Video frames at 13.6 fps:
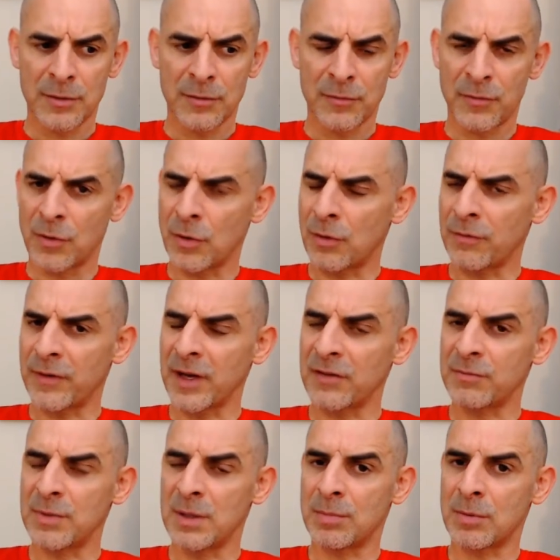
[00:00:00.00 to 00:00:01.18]
4 or 5
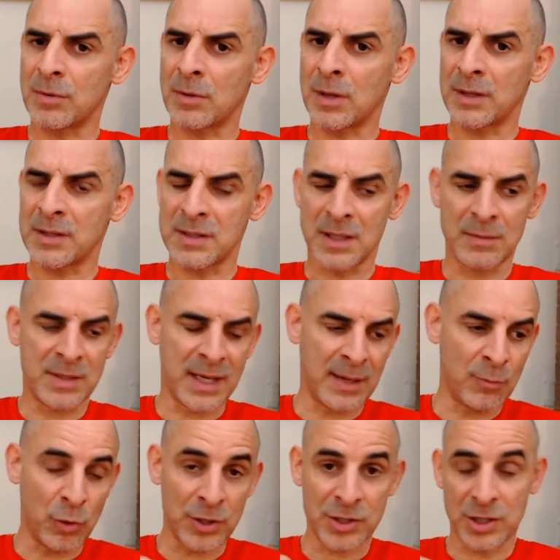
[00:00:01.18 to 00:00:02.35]
people at the same time
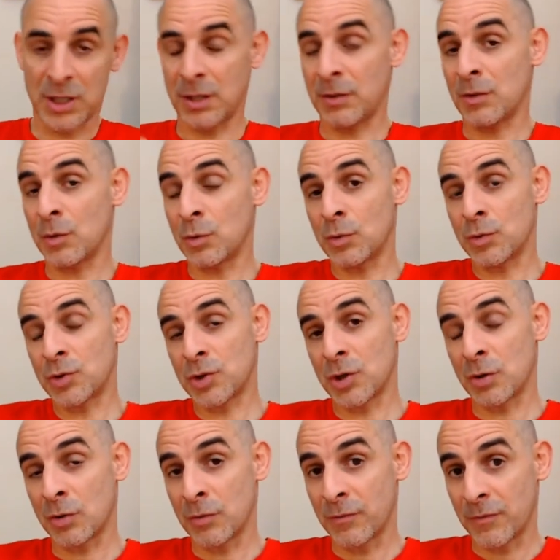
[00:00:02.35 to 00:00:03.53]
watching the whole
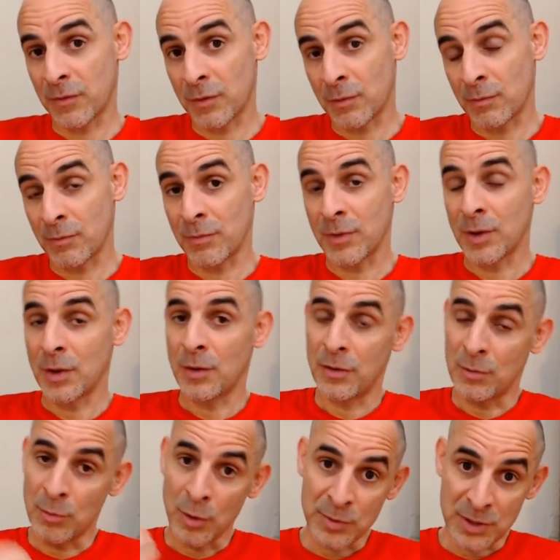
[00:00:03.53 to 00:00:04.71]
show from the
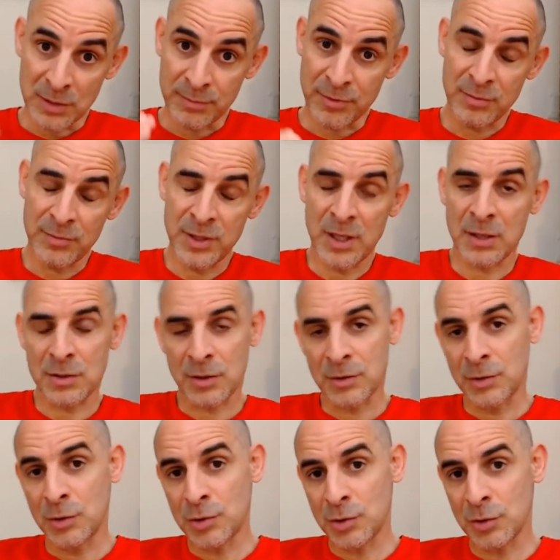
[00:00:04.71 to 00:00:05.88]
moment it premiered on
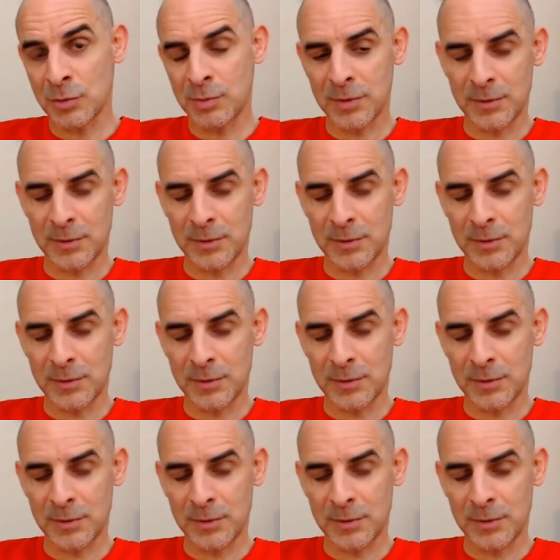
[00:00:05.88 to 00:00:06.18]
YouTube.